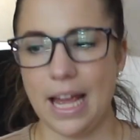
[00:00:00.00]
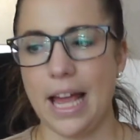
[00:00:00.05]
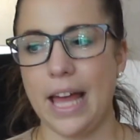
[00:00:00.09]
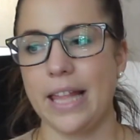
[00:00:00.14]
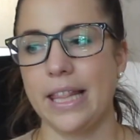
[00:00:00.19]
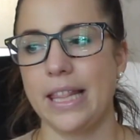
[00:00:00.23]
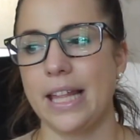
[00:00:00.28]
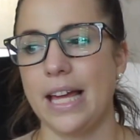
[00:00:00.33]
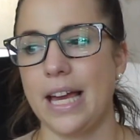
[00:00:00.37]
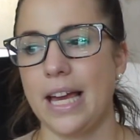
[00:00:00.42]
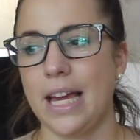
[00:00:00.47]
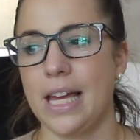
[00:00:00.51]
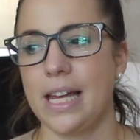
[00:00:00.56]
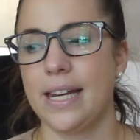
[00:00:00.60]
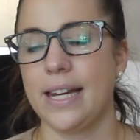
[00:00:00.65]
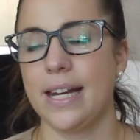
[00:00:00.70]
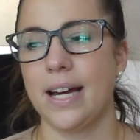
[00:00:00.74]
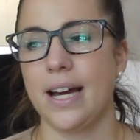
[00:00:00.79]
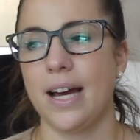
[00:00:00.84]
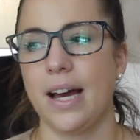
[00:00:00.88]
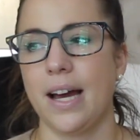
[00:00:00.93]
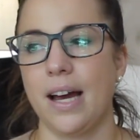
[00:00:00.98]
And
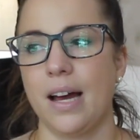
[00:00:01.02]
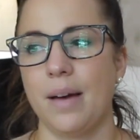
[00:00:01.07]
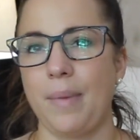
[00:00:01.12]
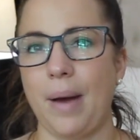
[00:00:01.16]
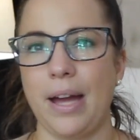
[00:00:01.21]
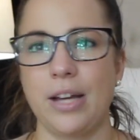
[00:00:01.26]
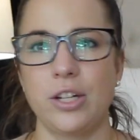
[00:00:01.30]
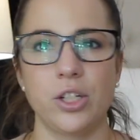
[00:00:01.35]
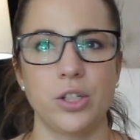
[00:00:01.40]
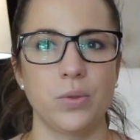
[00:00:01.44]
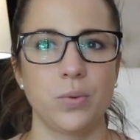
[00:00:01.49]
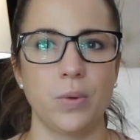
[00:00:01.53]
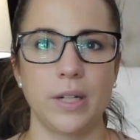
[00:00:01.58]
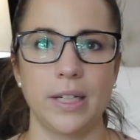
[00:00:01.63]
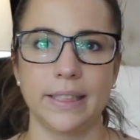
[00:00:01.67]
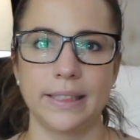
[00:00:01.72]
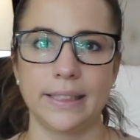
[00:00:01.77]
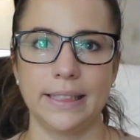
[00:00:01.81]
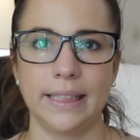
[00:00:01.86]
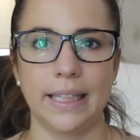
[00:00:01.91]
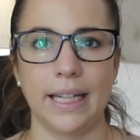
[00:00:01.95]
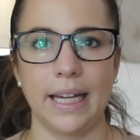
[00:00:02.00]
then I just want
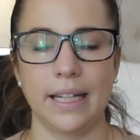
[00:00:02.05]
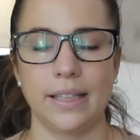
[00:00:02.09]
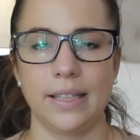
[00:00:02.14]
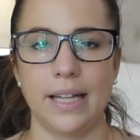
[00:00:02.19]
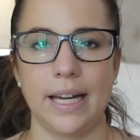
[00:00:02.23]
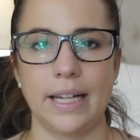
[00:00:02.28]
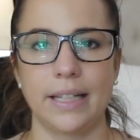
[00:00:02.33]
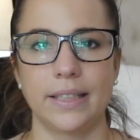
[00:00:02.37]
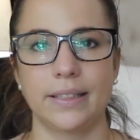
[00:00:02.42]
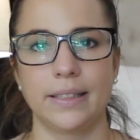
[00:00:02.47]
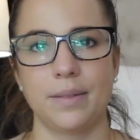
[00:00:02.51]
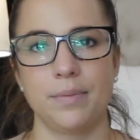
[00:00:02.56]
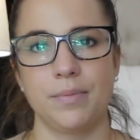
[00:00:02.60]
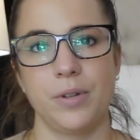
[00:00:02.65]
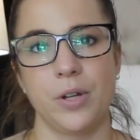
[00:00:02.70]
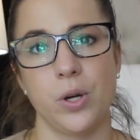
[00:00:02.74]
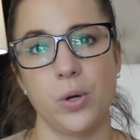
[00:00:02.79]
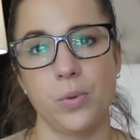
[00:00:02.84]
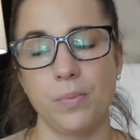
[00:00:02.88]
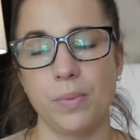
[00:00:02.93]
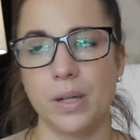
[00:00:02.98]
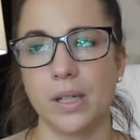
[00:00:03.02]
us to get like some
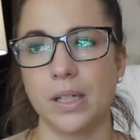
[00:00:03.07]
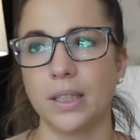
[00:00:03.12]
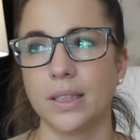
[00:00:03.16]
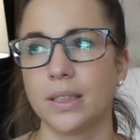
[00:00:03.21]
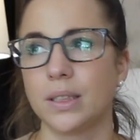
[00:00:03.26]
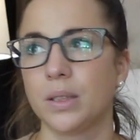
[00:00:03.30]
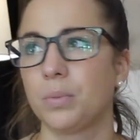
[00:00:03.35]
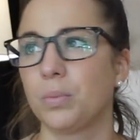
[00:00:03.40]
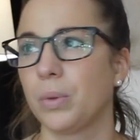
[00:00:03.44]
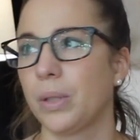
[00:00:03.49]
notebooks,